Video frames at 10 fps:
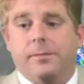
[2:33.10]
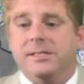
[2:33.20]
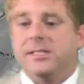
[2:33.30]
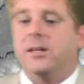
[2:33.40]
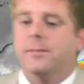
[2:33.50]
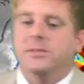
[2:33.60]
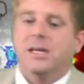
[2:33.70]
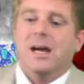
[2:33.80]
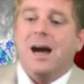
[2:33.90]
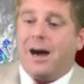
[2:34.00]
as it comes
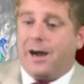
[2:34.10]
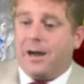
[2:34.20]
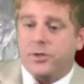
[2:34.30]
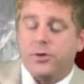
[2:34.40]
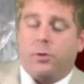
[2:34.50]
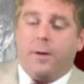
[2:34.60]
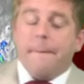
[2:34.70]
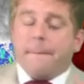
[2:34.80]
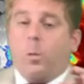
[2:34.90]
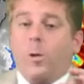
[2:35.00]
on shore.
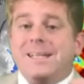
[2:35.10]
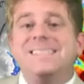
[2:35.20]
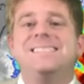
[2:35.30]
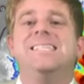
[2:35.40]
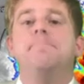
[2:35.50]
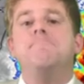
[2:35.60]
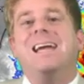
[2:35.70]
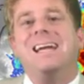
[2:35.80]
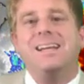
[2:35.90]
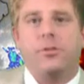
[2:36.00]
What is the
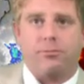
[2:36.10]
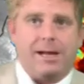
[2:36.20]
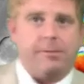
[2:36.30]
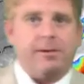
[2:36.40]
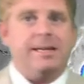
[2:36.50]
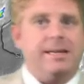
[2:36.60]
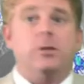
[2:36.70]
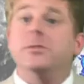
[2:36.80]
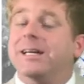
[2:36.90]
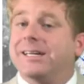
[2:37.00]
main threat right
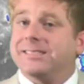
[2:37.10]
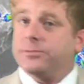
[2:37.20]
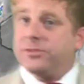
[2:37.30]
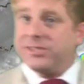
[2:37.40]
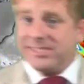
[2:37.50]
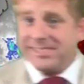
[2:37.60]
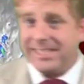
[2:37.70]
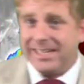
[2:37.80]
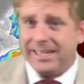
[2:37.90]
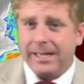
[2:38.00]
now? As we've
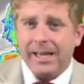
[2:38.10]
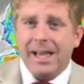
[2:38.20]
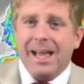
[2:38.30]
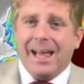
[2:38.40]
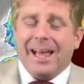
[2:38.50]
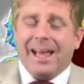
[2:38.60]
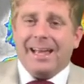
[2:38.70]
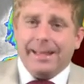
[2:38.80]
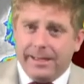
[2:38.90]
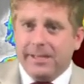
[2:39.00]
seen
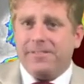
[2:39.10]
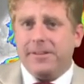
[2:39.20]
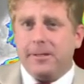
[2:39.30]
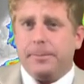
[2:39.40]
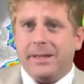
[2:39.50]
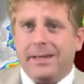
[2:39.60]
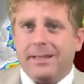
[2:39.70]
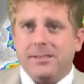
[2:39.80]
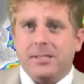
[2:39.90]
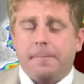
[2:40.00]
in the
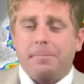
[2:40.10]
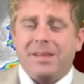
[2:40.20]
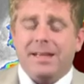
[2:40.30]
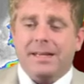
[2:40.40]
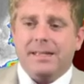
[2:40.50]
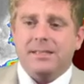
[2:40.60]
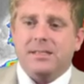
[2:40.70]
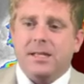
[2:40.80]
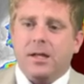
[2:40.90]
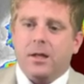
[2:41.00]
Philippines, it
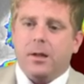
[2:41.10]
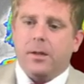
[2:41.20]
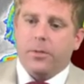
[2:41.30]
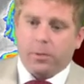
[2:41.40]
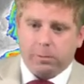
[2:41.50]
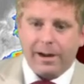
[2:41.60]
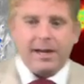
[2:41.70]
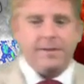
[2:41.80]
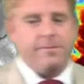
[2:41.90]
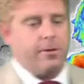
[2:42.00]
is the
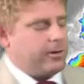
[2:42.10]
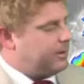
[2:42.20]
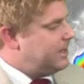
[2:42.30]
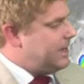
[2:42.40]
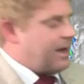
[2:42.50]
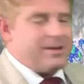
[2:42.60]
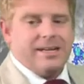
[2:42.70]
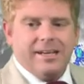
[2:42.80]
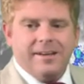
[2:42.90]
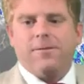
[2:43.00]
rainfall. I mean,
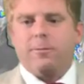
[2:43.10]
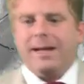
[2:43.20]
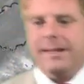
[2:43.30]
infrared